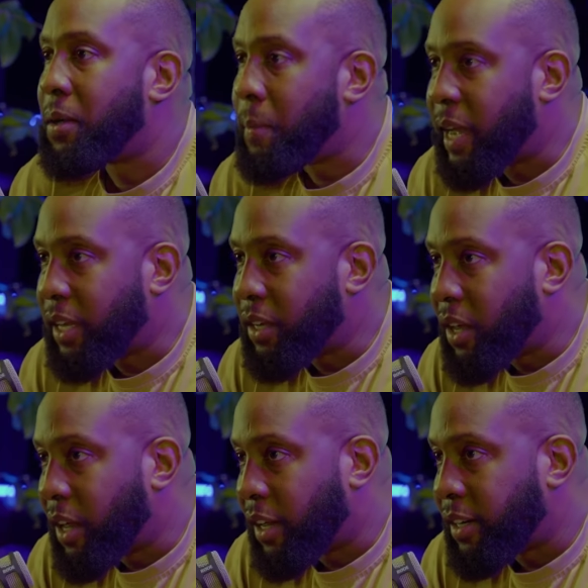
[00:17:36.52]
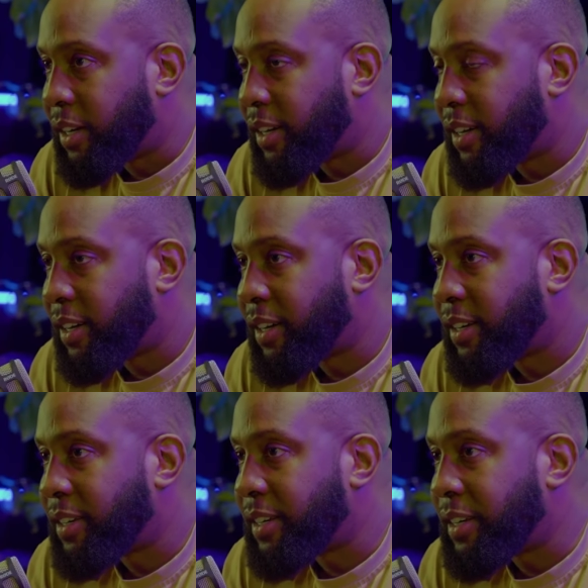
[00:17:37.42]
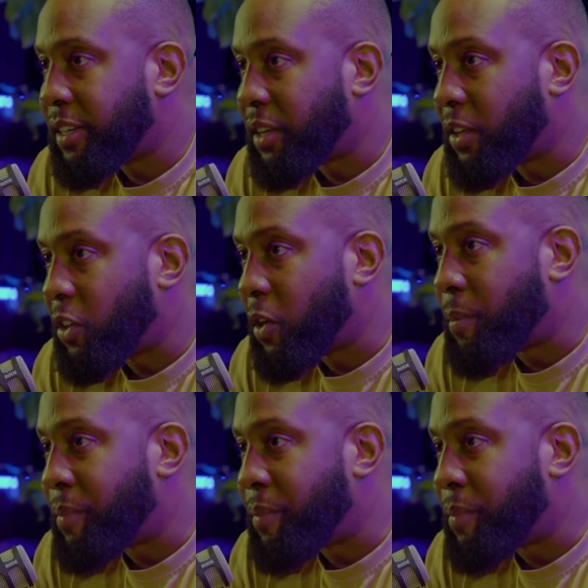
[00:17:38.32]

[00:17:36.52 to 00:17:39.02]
Oh my God, your